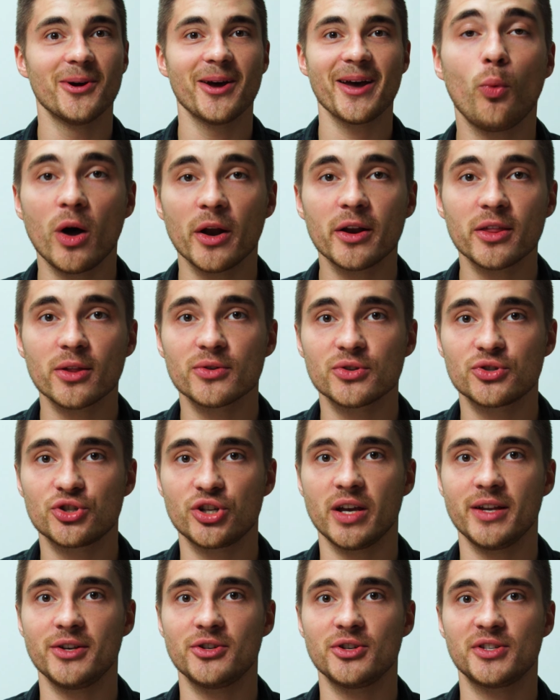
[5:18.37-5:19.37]
One of those
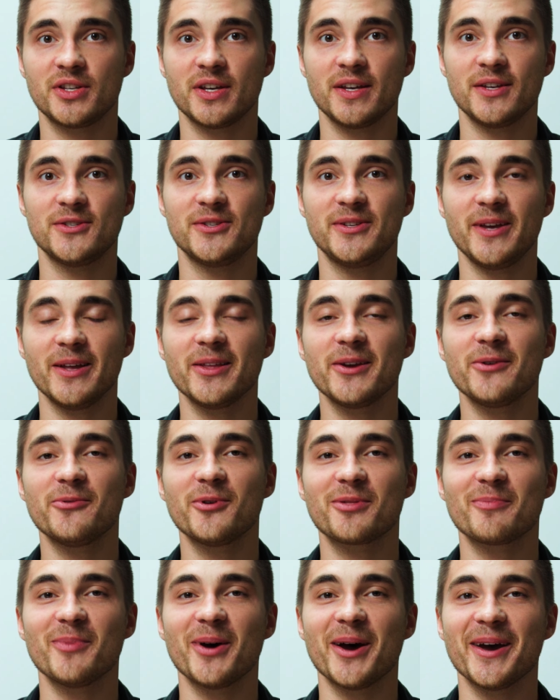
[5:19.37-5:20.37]
changes is dealing
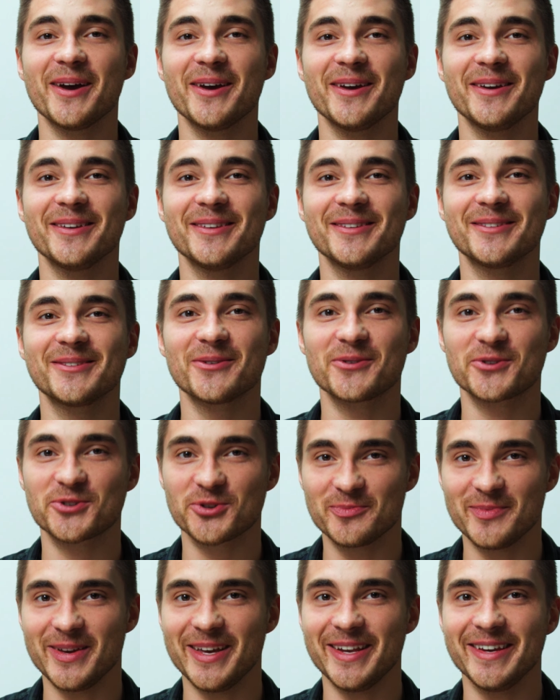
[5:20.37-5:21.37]
with my
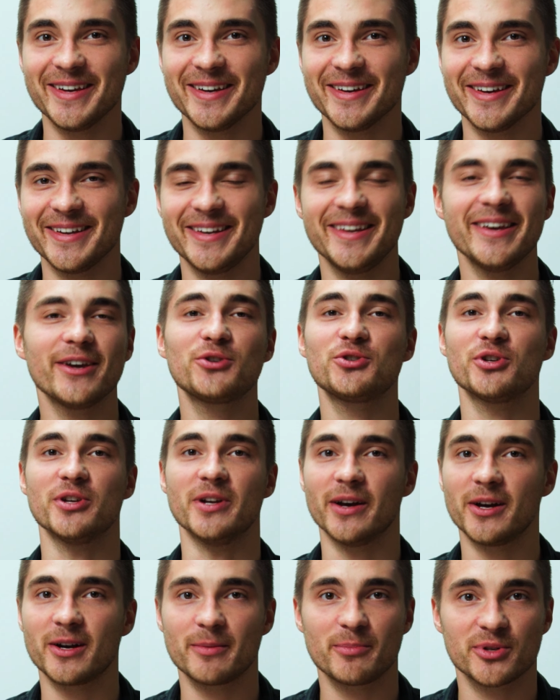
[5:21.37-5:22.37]
social media addiction,
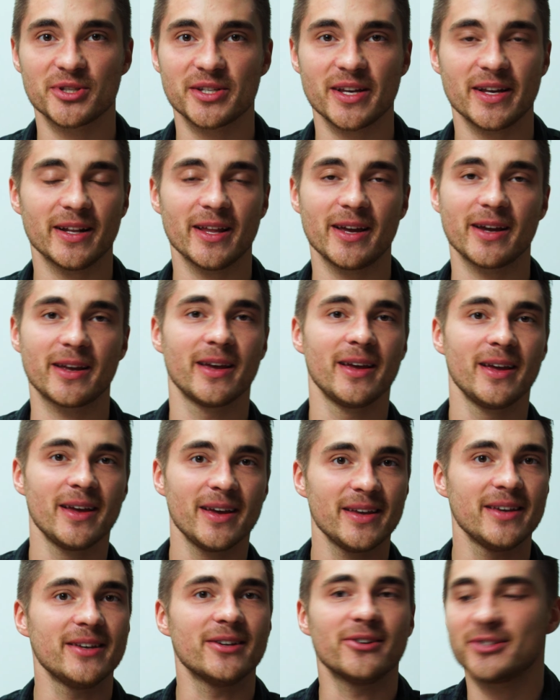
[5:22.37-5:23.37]
100%. Like,
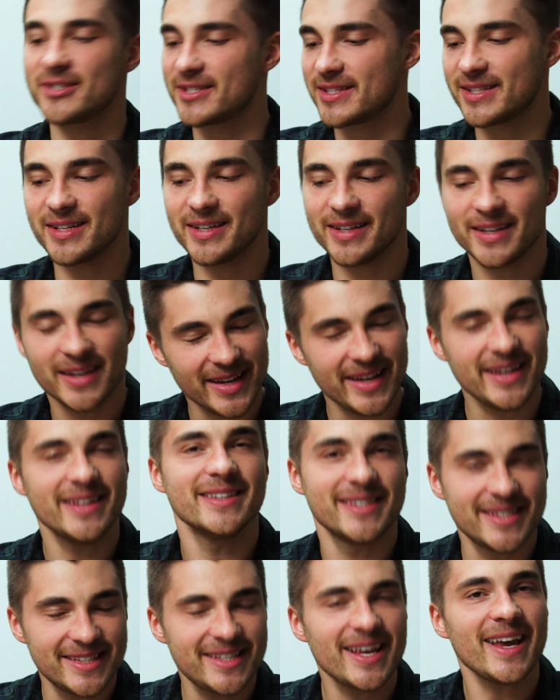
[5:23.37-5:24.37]
you know, just the
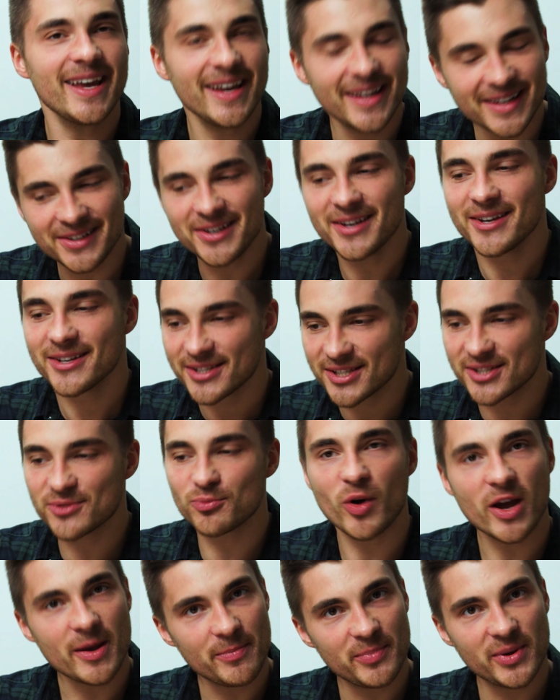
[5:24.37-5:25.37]
insane
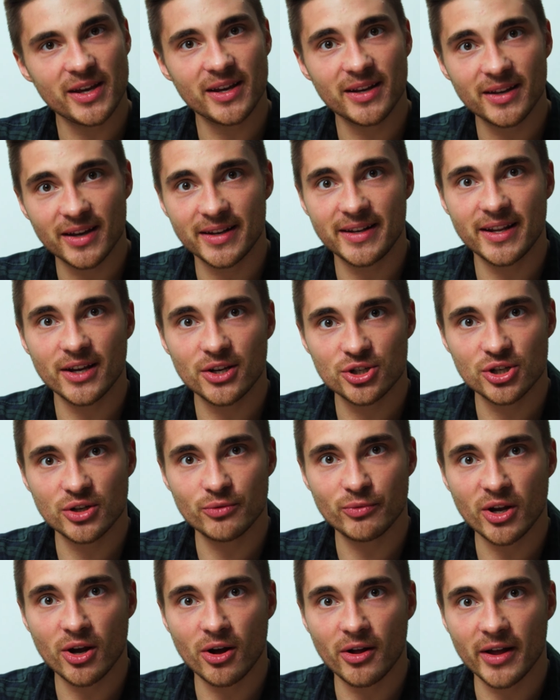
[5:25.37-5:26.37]
swiping addiction
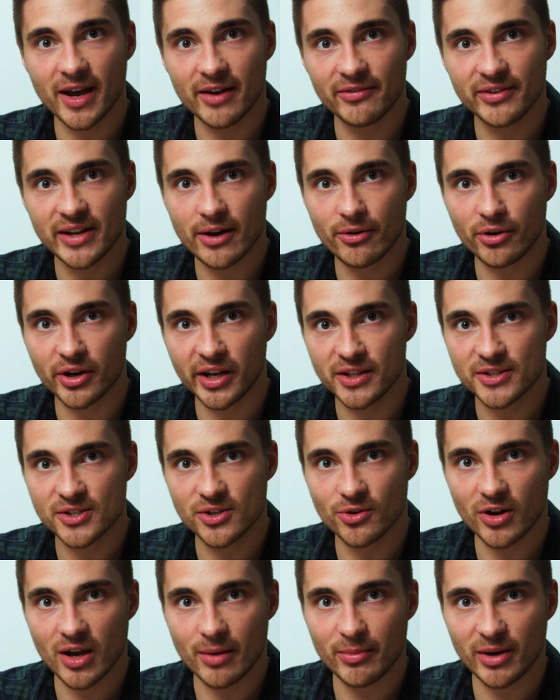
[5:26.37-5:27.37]
we all have now on
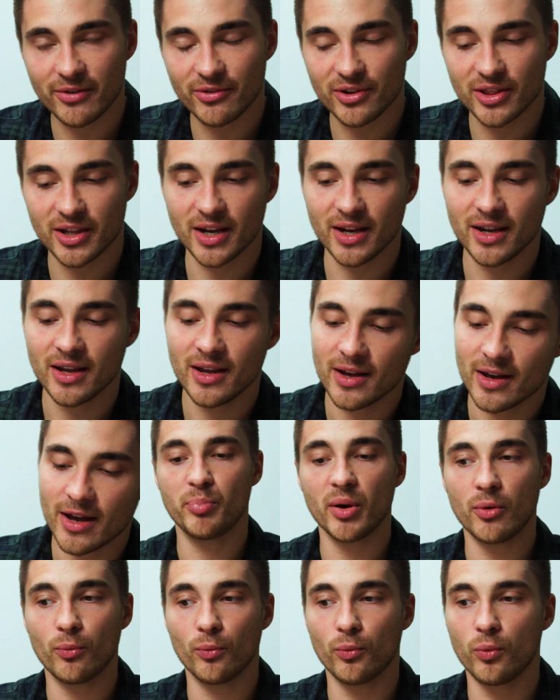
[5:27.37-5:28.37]
Instagram and everything.
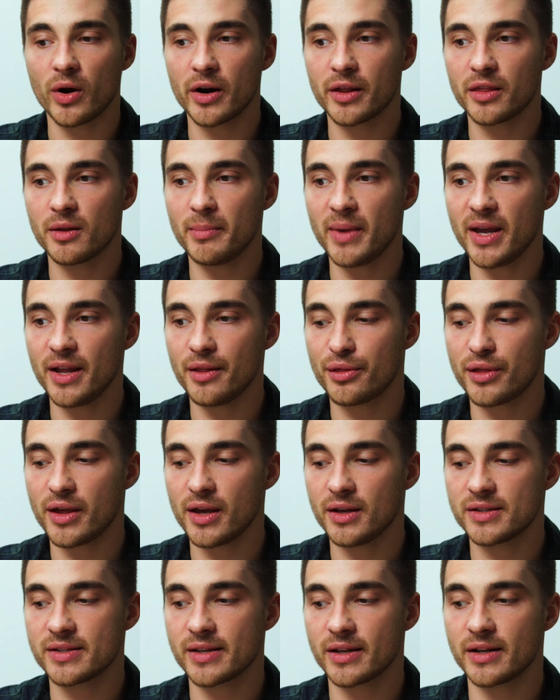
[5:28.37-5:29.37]
But one of the main
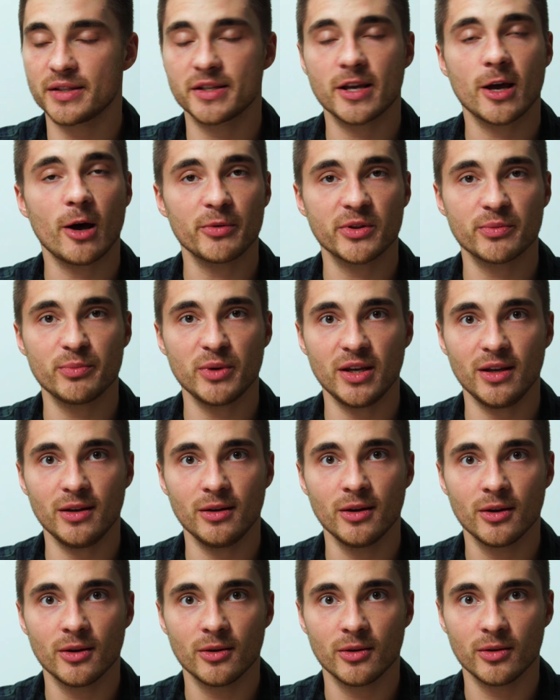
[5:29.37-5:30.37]
things that has helped
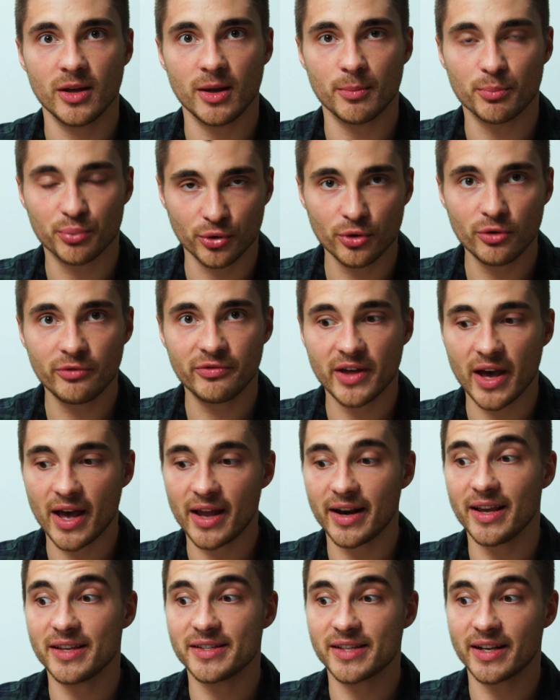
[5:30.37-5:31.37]
me improve
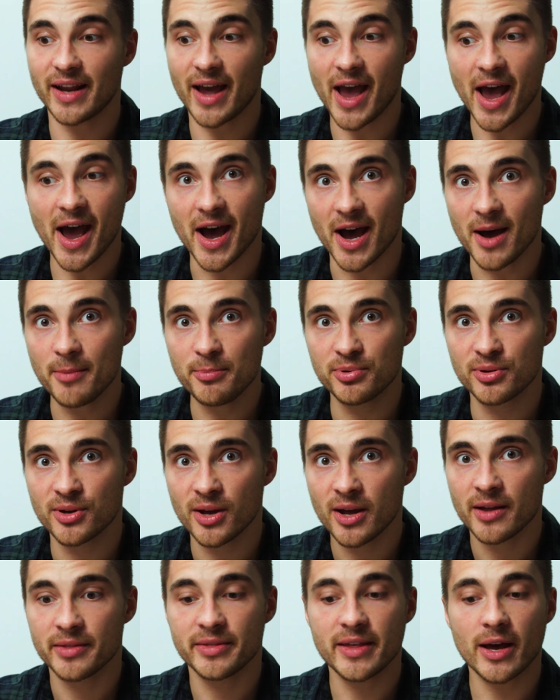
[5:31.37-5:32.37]
that is an app
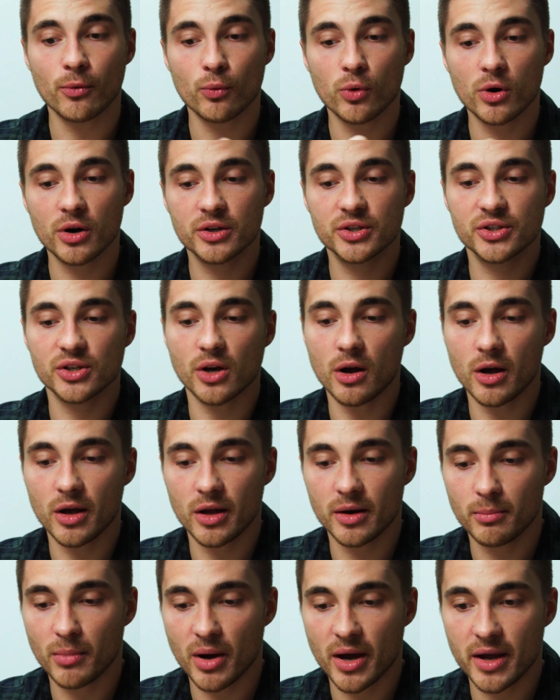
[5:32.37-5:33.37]
that works
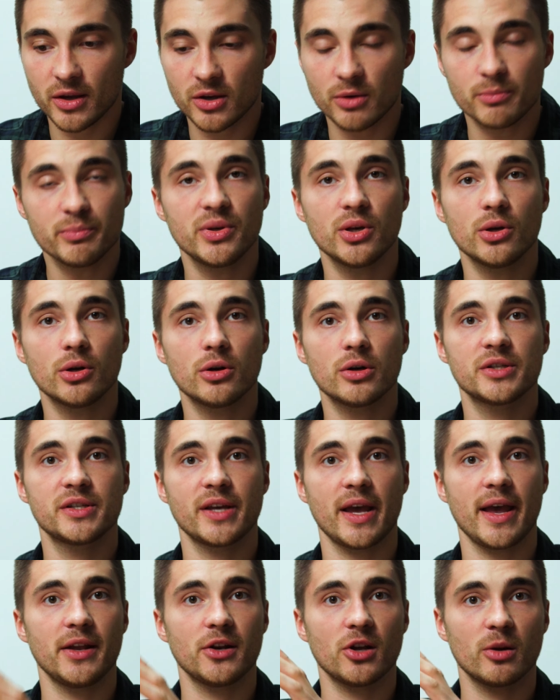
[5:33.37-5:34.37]
on my computers
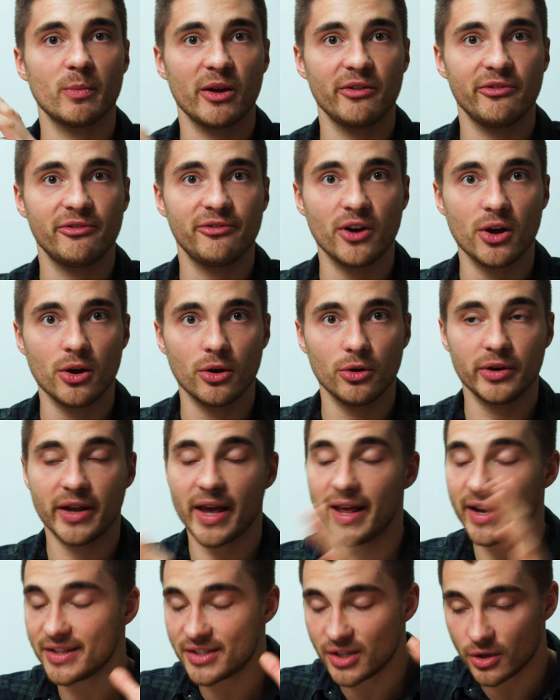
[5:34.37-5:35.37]
and on my phone,
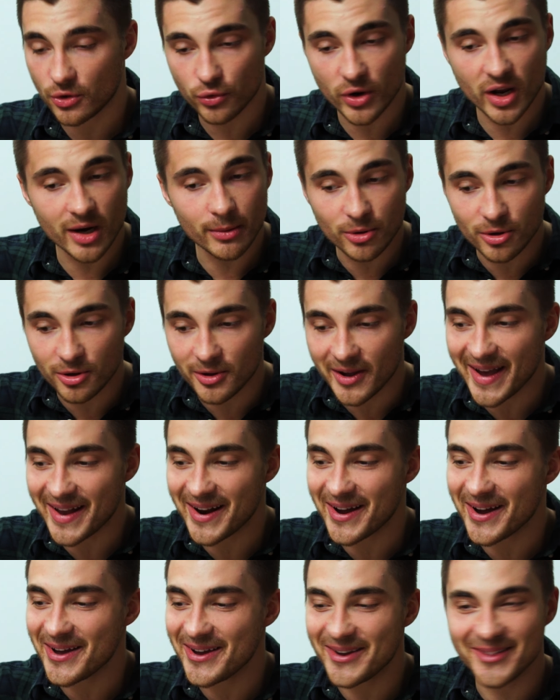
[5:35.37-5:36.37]
and it's incredible, and
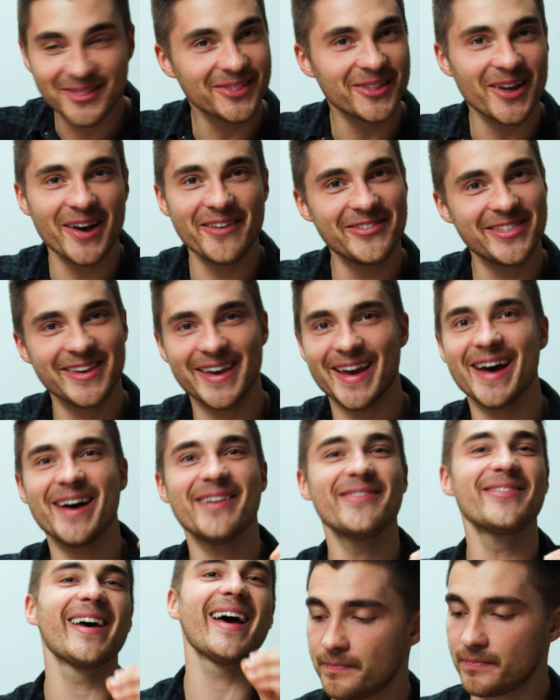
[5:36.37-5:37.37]
I love the
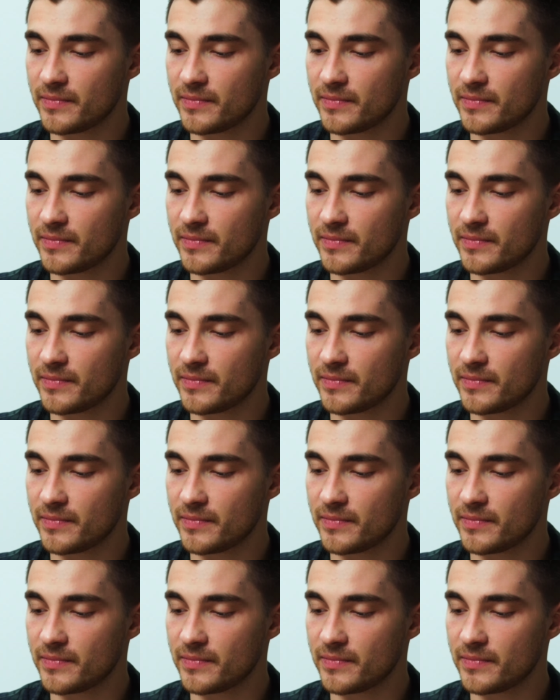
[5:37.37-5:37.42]
app.